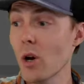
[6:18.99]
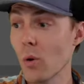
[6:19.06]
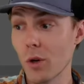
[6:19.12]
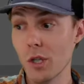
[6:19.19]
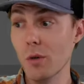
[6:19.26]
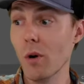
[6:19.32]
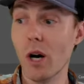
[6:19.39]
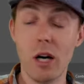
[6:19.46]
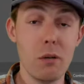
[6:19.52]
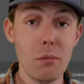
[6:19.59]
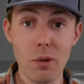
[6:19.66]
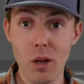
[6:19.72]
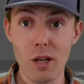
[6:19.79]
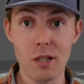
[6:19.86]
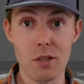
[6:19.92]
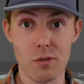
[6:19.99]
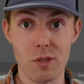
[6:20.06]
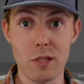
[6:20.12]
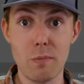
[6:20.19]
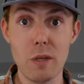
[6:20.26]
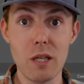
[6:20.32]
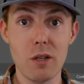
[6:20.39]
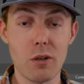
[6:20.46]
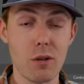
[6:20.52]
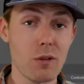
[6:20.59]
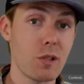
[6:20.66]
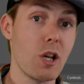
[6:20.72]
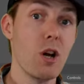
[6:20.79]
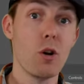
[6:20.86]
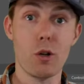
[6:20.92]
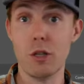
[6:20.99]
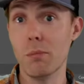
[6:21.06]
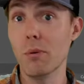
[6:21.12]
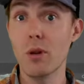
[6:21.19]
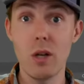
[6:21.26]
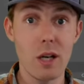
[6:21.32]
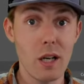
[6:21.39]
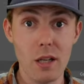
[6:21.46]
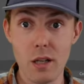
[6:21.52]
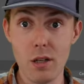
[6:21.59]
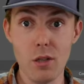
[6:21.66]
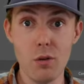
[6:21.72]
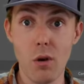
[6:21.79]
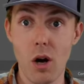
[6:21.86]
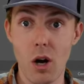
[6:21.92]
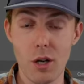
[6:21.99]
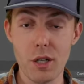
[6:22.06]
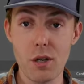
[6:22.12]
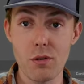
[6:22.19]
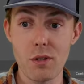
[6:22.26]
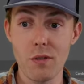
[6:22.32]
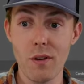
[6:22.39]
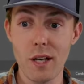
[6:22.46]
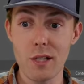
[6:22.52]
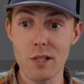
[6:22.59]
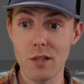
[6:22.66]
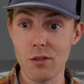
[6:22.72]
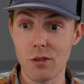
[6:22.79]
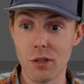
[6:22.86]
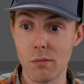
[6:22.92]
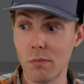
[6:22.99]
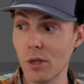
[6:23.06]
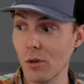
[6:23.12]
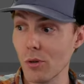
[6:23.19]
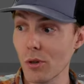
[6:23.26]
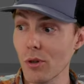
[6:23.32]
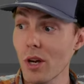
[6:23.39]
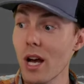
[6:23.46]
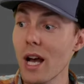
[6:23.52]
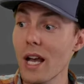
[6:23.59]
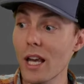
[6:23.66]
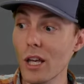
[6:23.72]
or you unplug your speakers, or you plug in a new audio device in your computer,